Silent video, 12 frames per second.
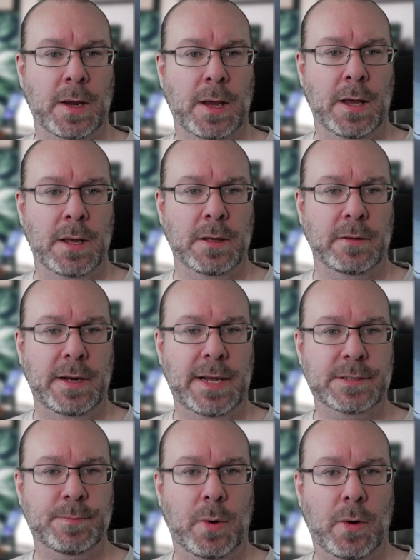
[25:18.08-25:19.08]
The next
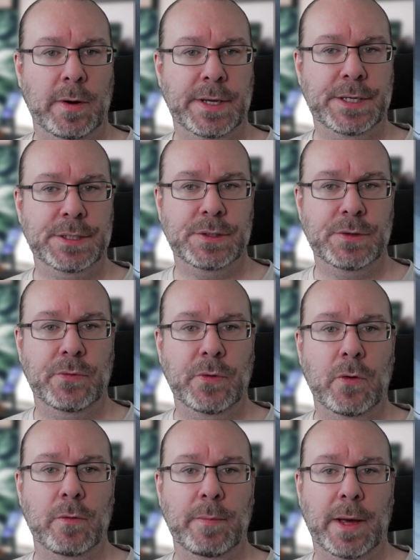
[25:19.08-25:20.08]
part is the
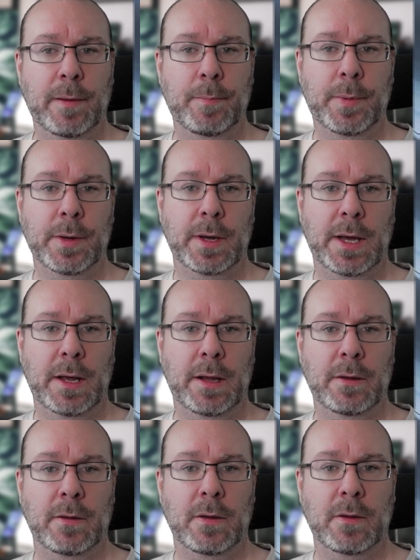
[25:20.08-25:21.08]
roadmap, and
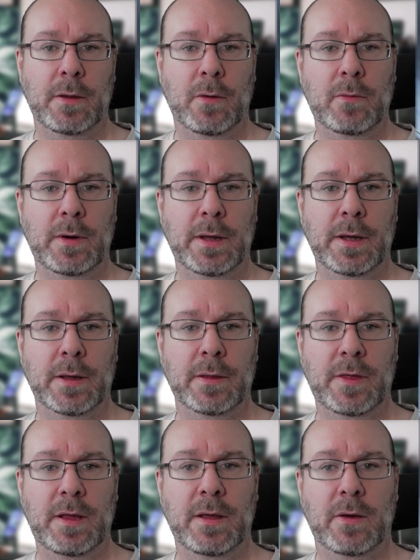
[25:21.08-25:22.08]
the only
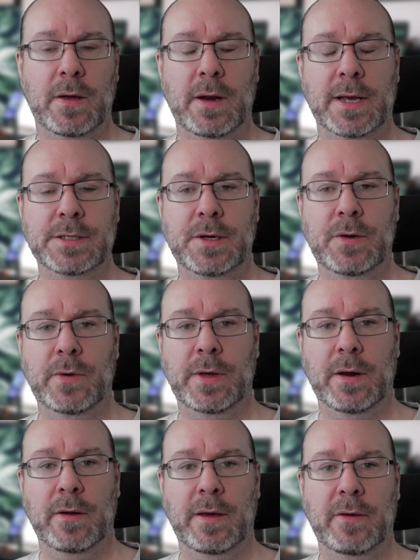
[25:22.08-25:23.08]
thing you can actually do here
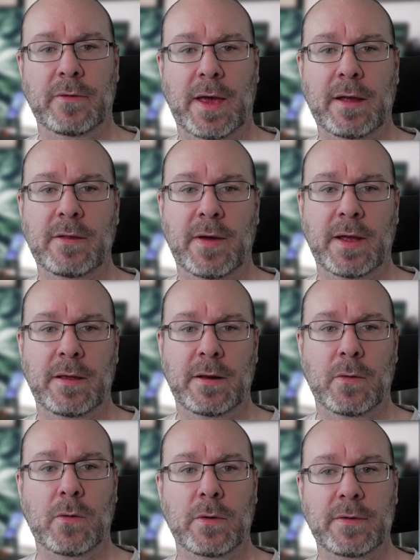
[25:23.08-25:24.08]
is activate it
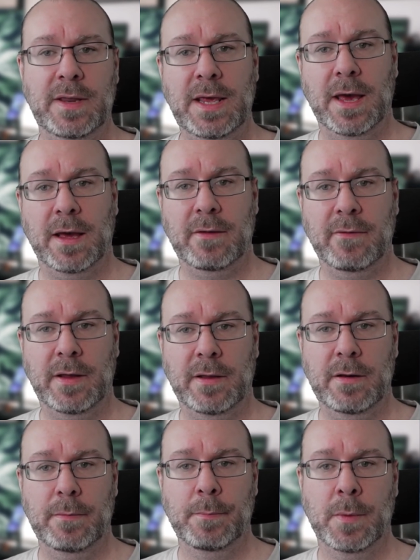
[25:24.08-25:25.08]
or deactivate it.
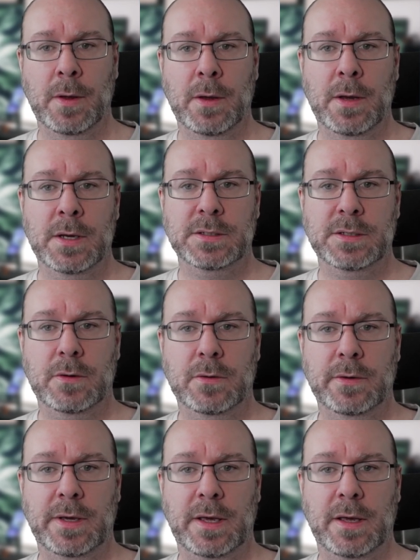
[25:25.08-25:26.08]
So
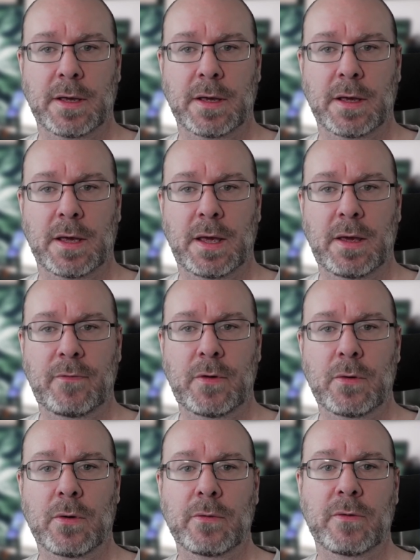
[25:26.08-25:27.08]
if you
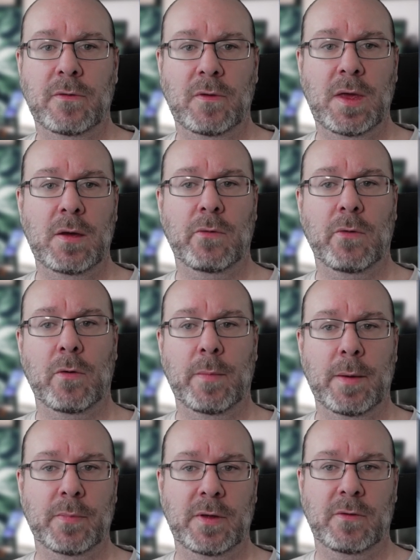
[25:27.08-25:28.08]
don't see your roadmap,
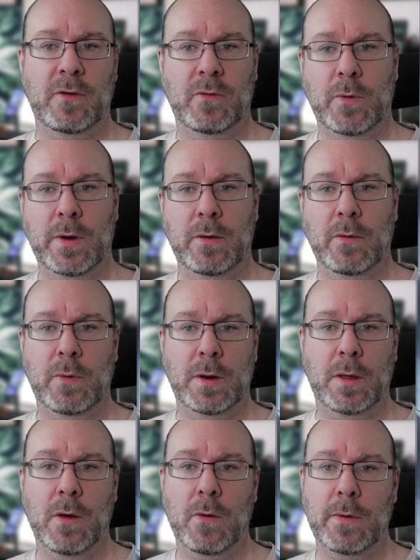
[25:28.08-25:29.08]
this is where you will
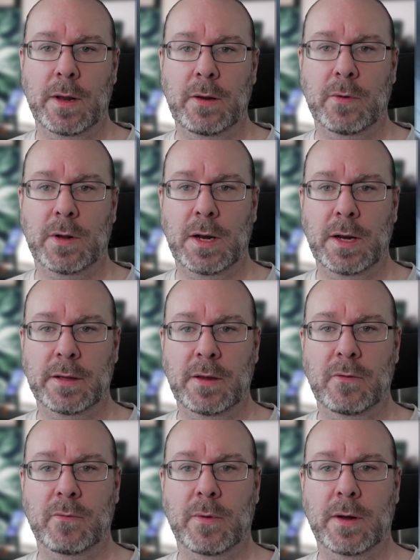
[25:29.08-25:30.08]
go, and you will click
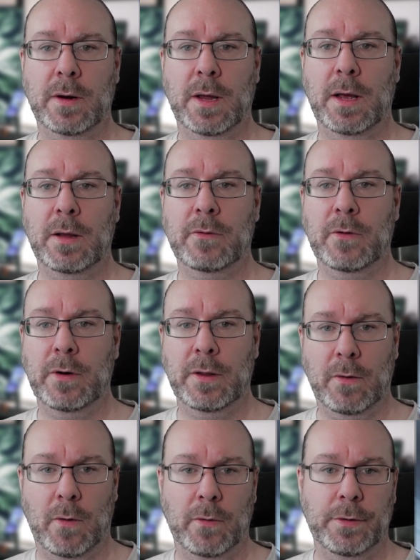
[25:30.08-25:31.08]
this one and turn it on.